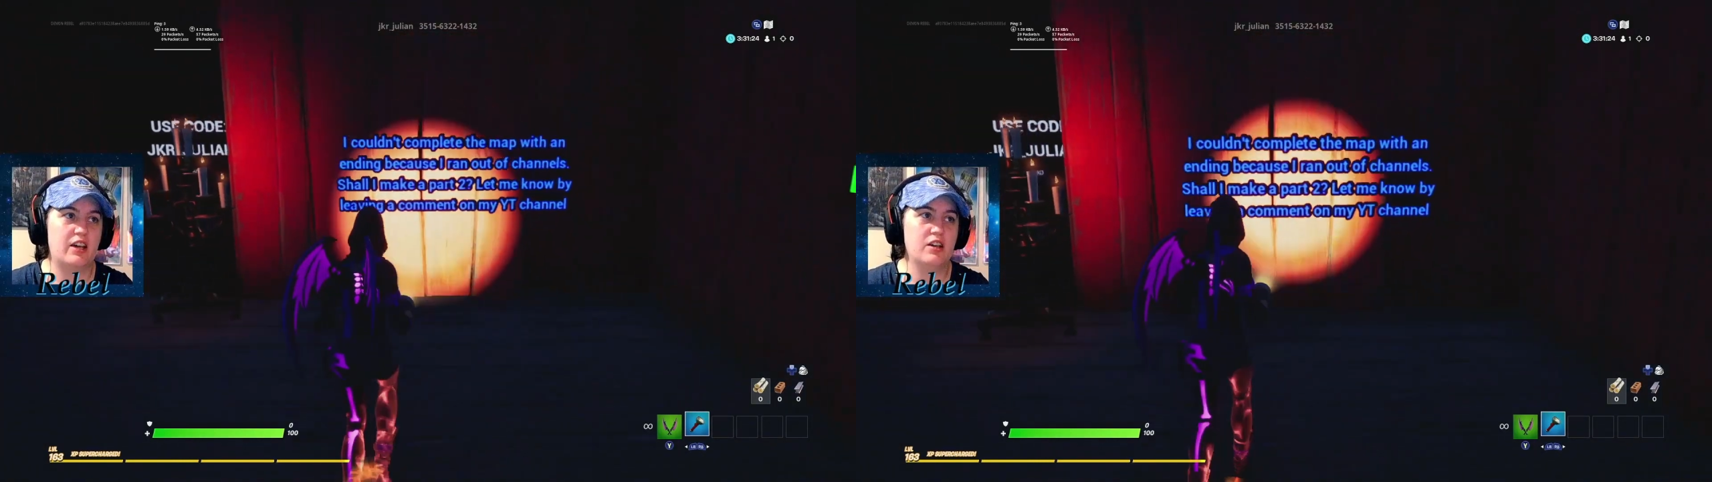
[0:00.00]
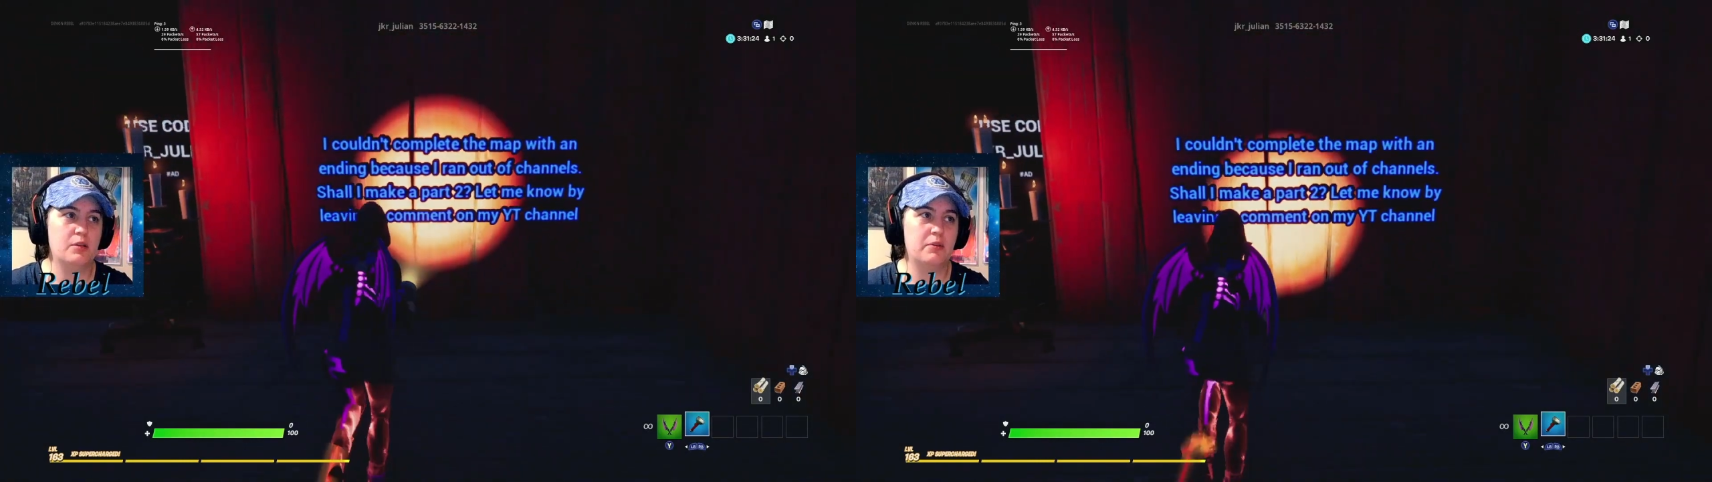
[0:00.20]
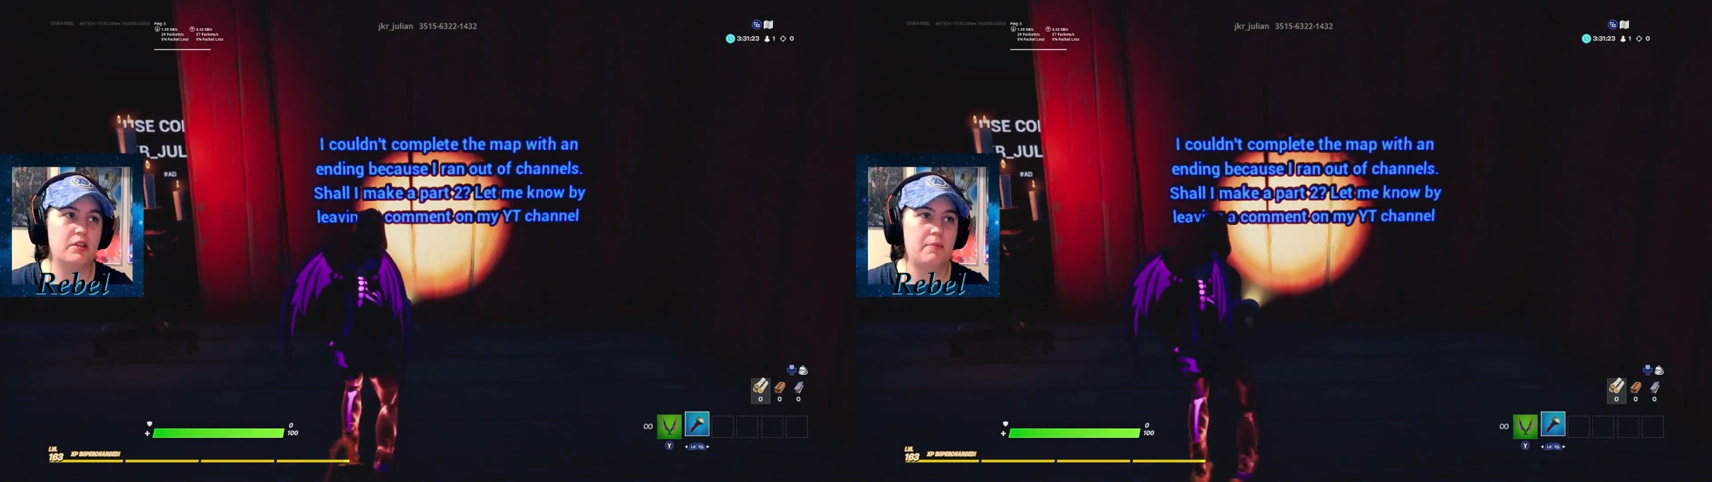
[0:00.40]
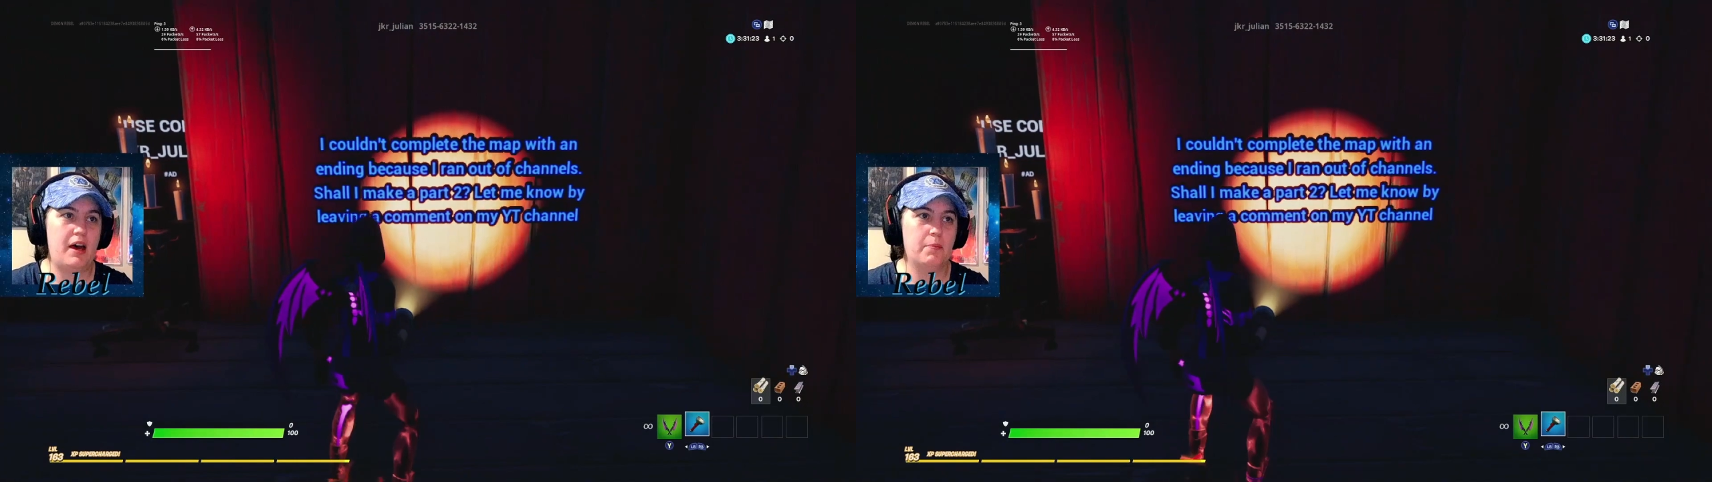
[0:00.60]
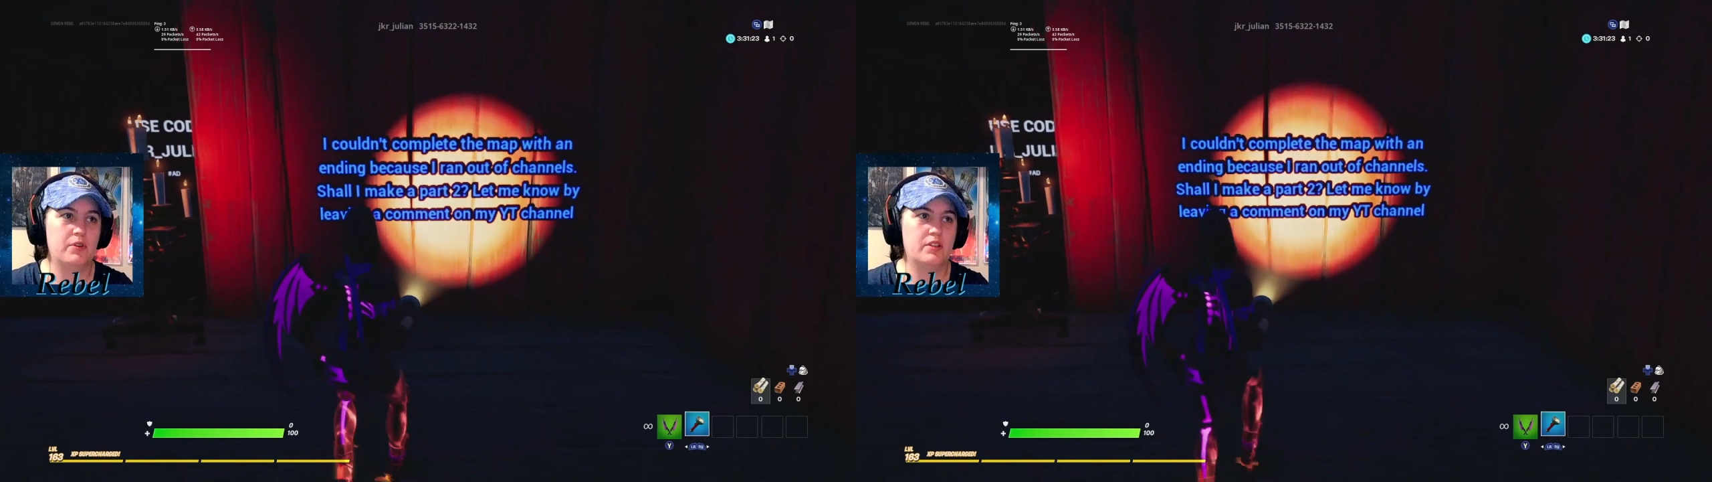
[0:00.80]
I couldn't complete the
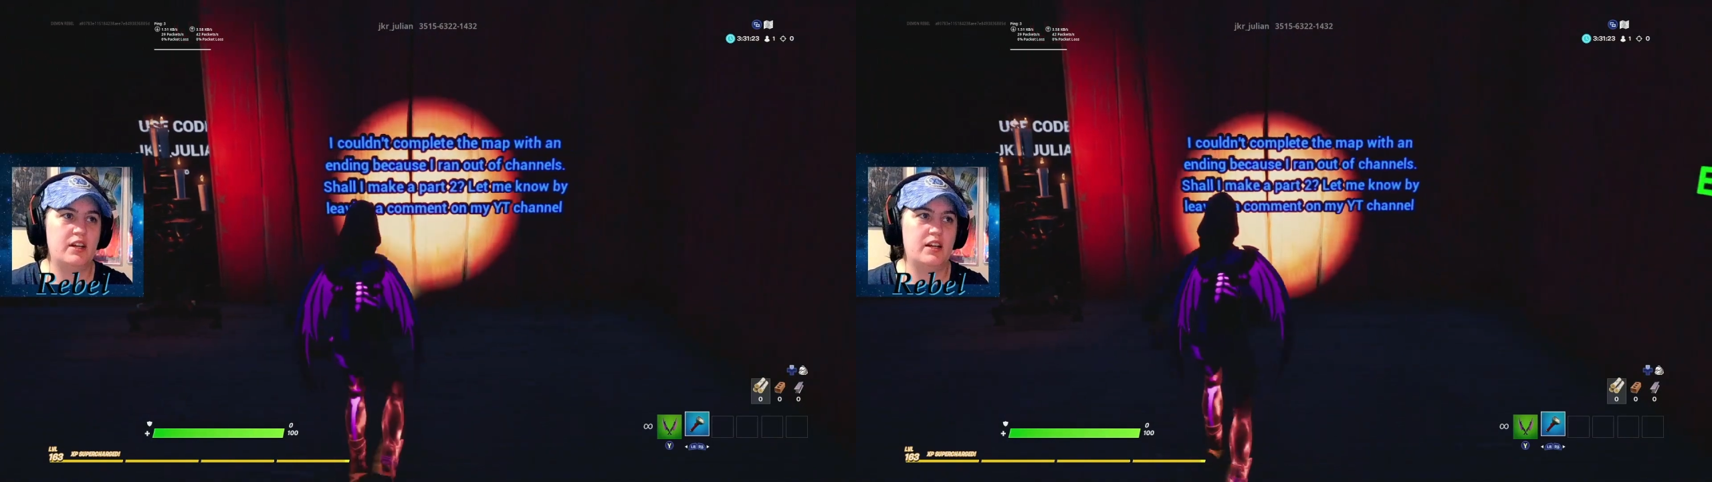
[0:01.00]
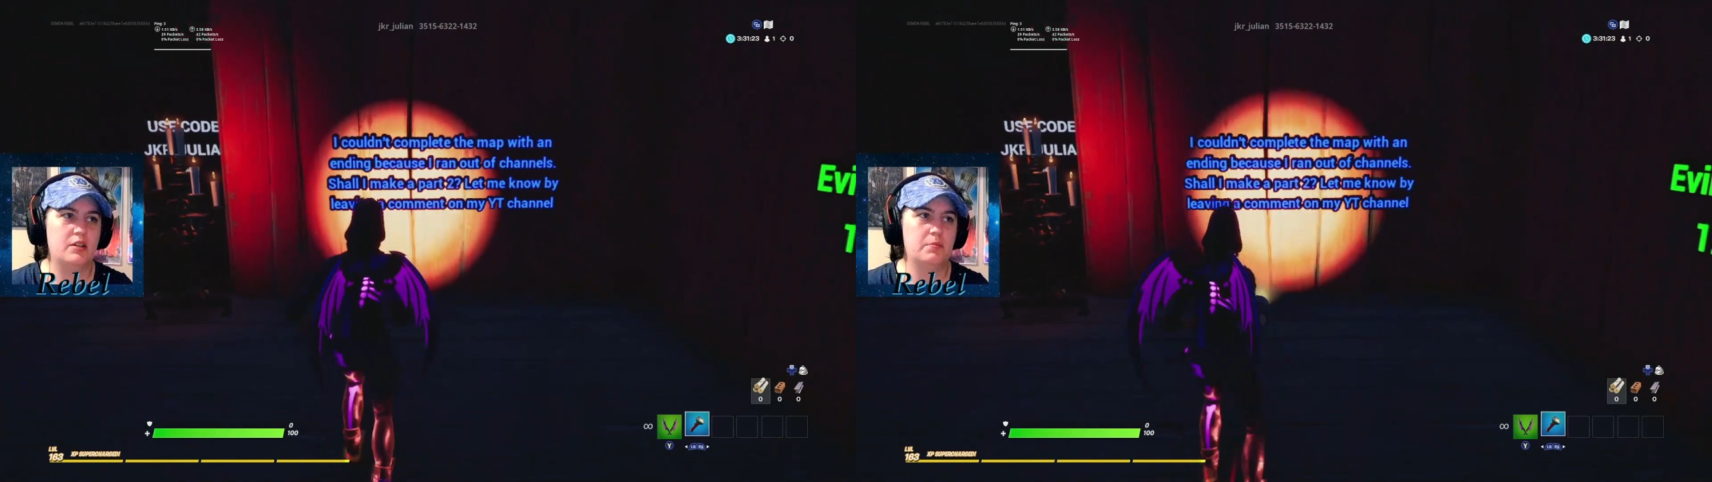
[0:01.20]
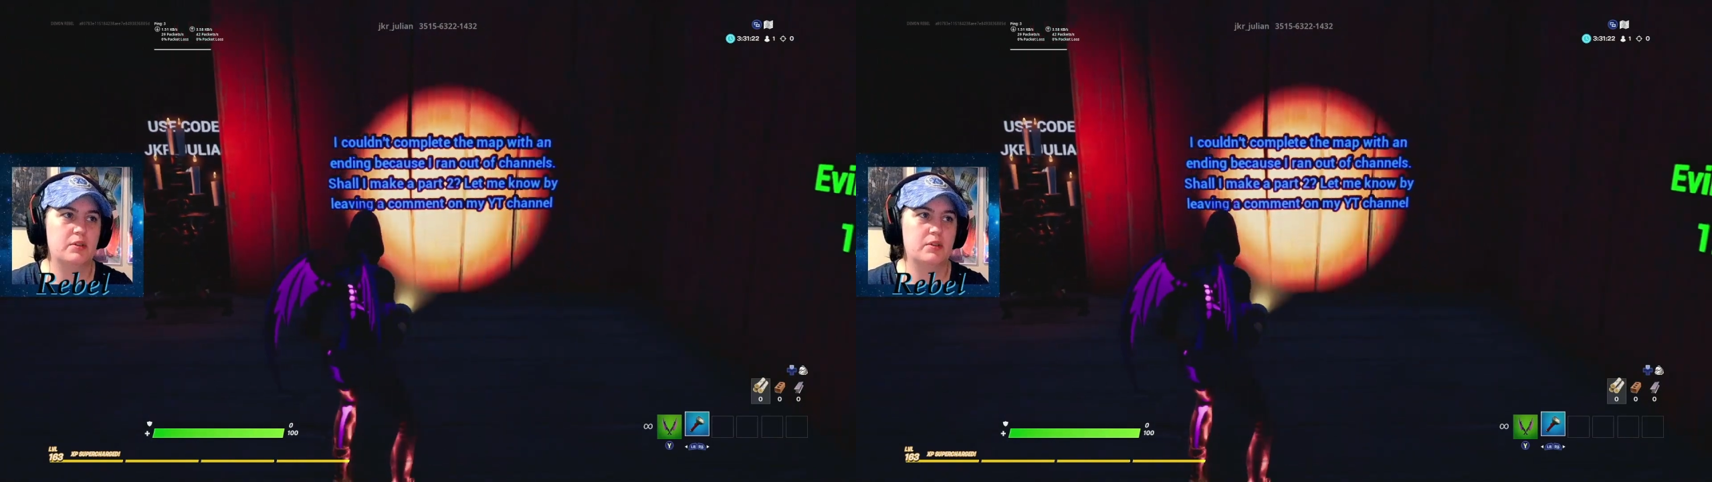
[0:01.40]
map with an ending